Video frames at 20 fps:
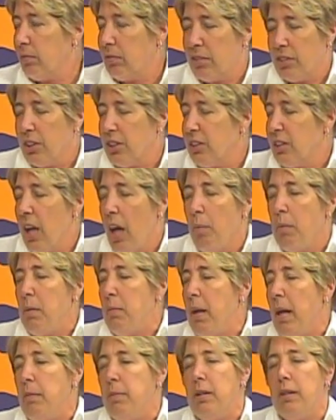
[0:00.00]
Just tell me,
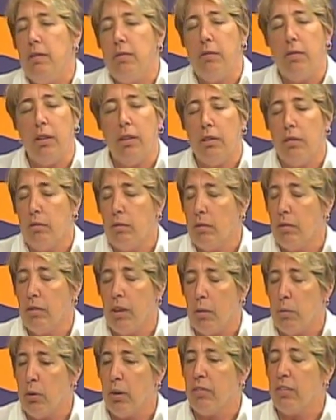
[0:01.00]
maybe in
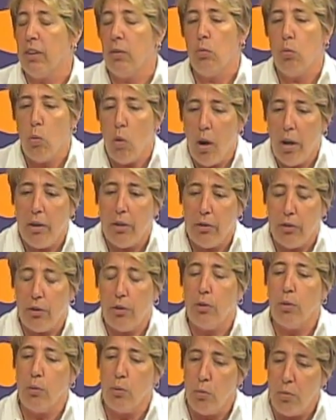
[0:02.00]
very briefly, one or
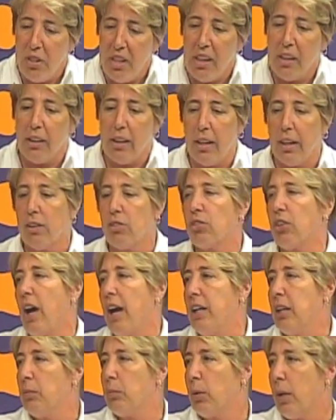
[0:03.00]
two really
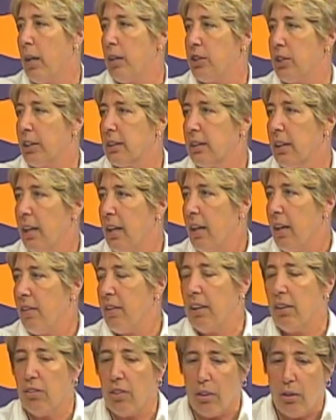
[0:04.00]
exciting projects,
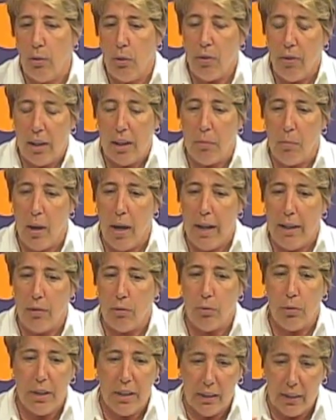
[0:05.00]
things that you think might
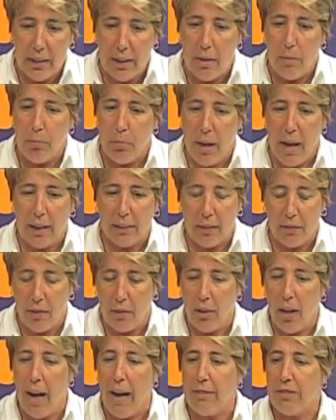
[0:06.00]
really impact on the
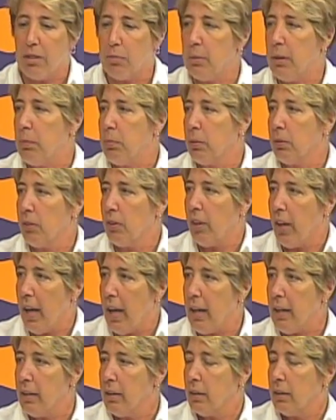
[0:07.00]
lives of people mm-hmm.
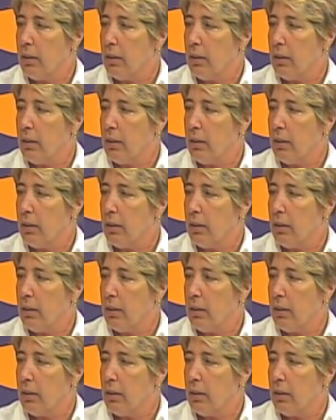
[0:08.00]
today.